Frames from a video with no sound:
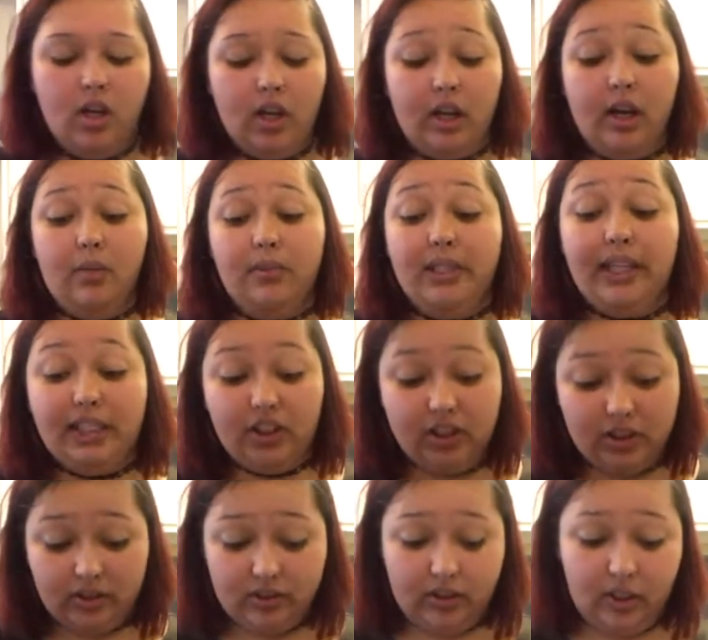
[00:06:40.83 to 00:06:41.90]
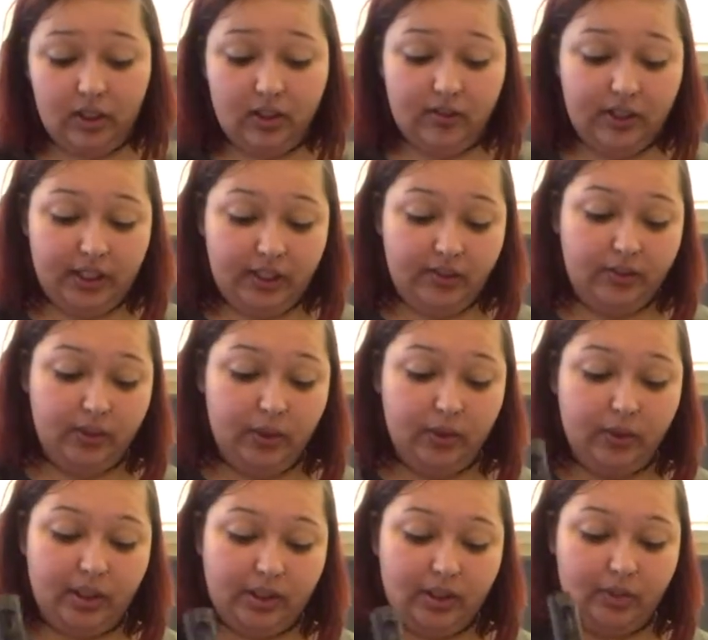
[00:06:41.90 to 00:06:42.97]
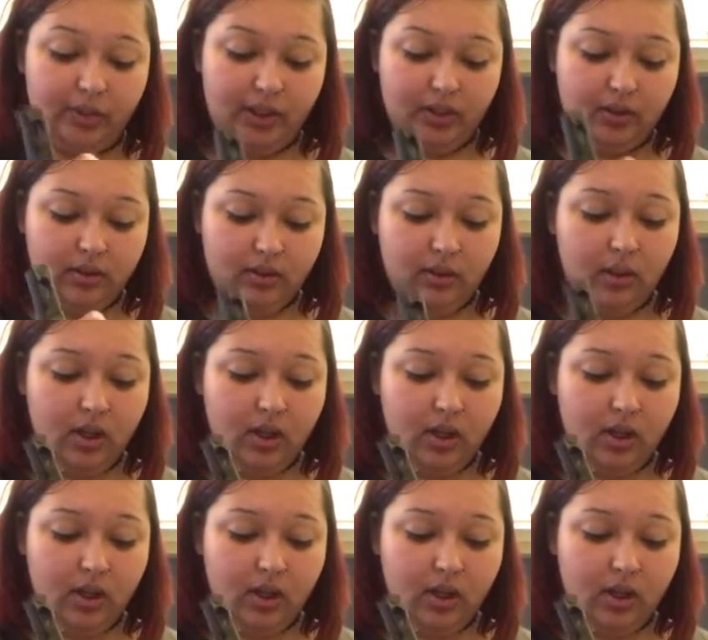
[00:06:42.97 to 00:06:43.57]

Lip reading: combination of a few recipes,